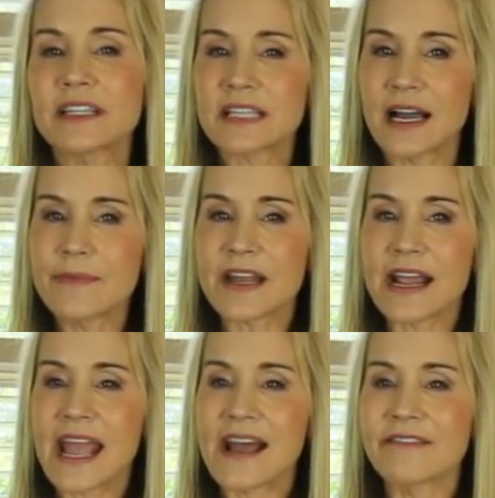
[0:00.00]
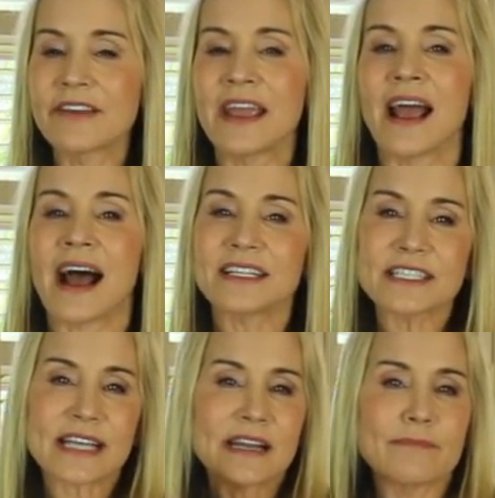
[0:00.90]
the time that I have, I
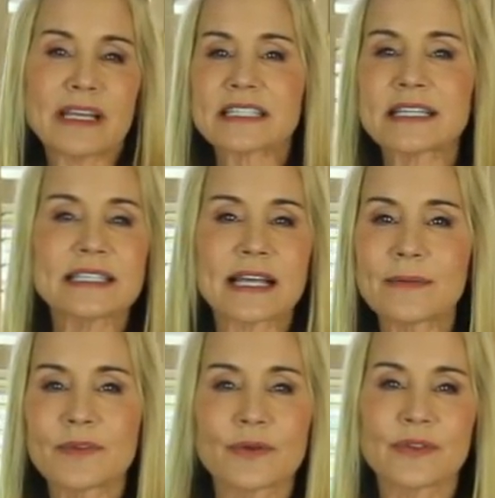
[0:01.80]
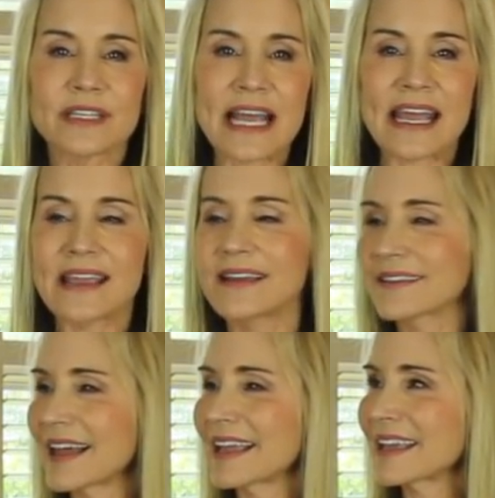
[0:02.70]
just kind of mix these up through the day,
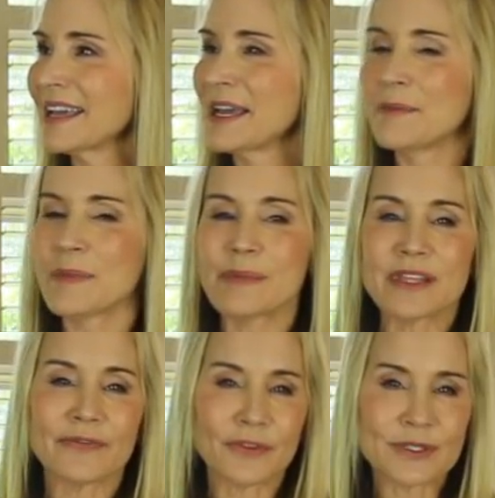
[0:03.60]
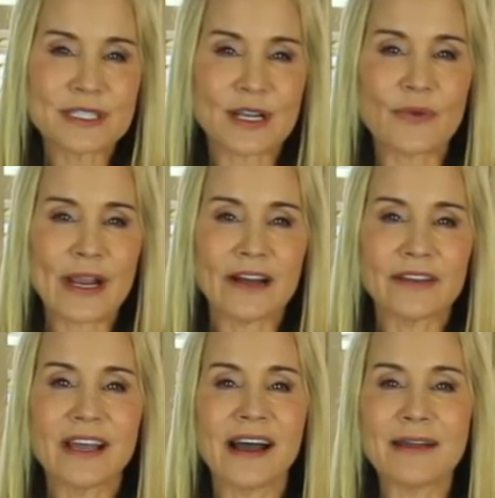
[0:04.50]
like maybe the first go
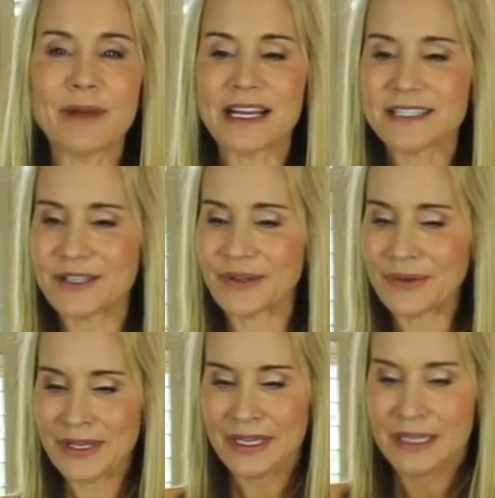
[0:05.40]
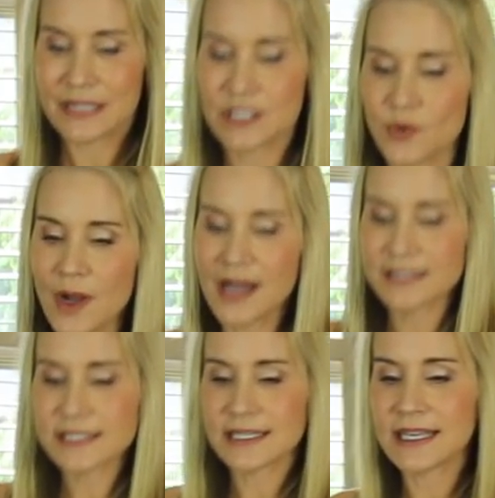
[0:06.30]
round, I might do the
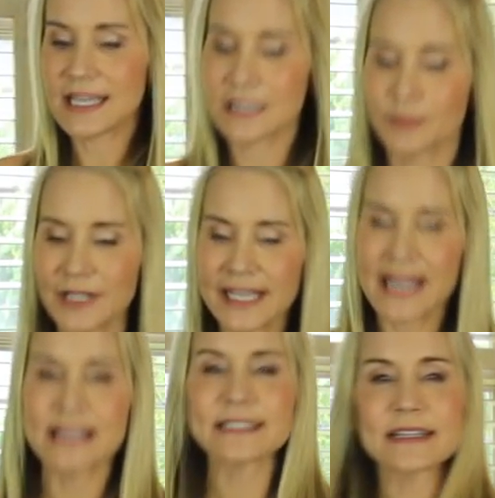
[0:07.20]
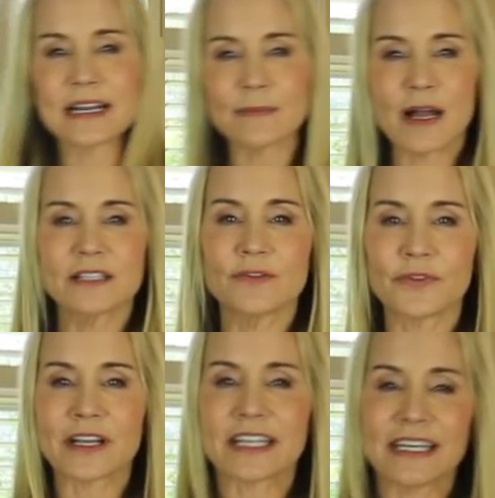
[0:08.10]
squats and the plies, and then I might do
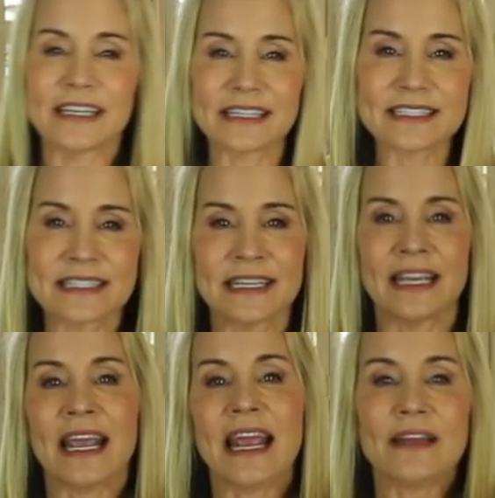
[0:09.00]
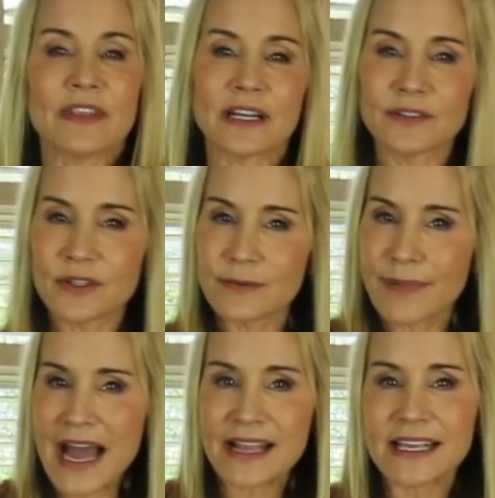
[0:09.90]
front kicks, and then I'll do the
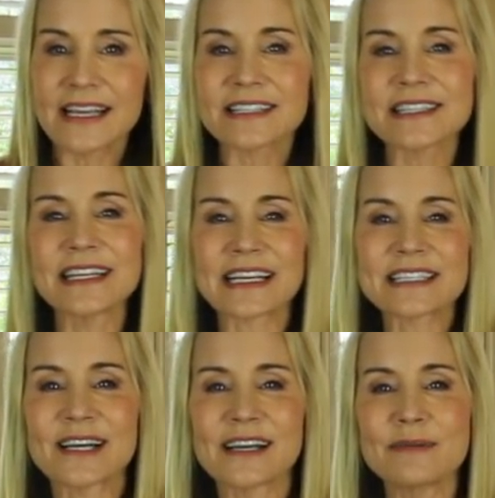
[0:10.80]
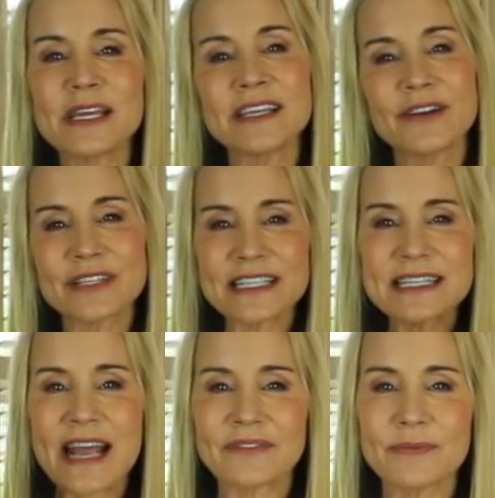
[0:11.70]
back kicks the next time. You know, it
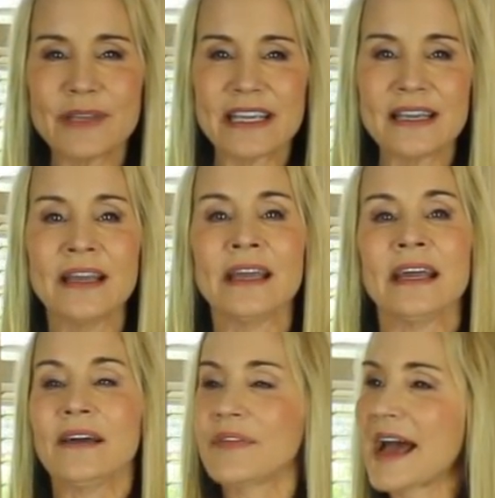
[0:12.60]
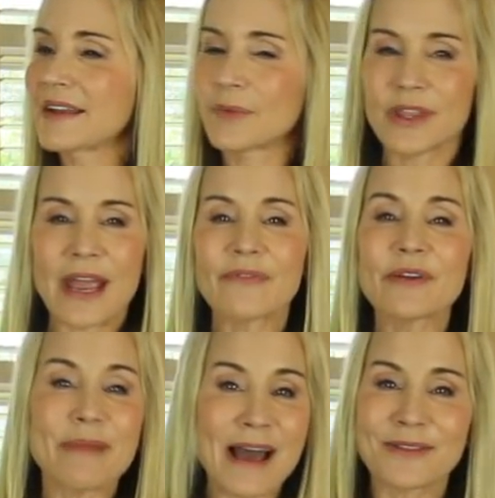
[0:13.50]
doesn't have to be that with
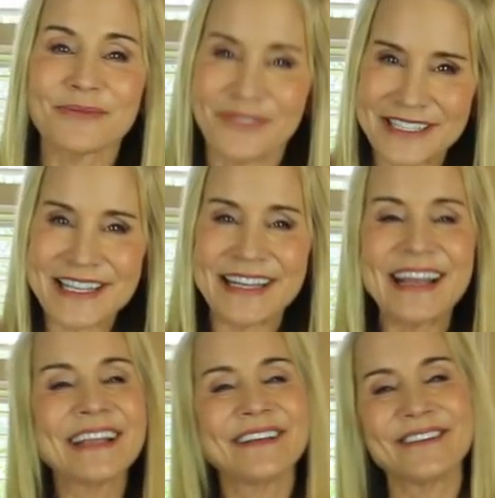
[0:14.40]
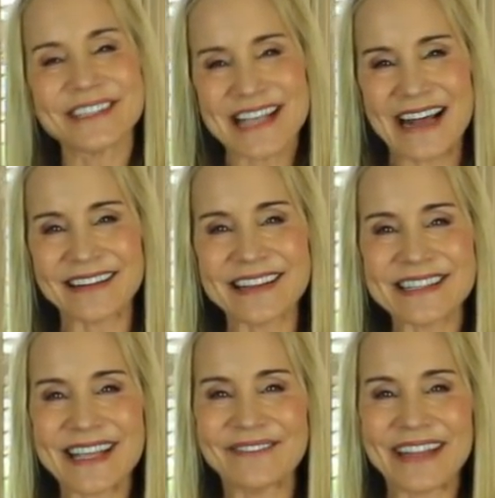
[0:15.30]
every bathroom visit, you do exactly the
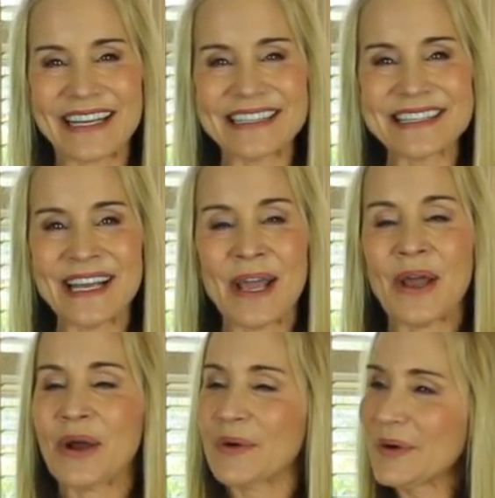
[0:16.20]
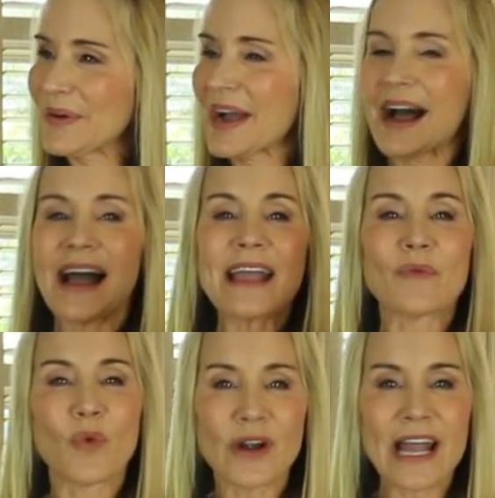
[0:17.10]
same things. Ooh, I
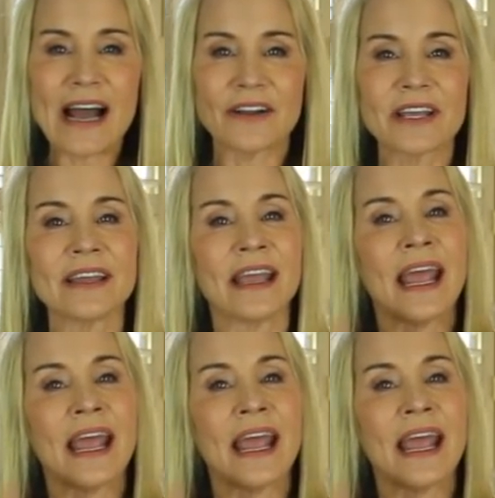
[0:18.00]
am worn out.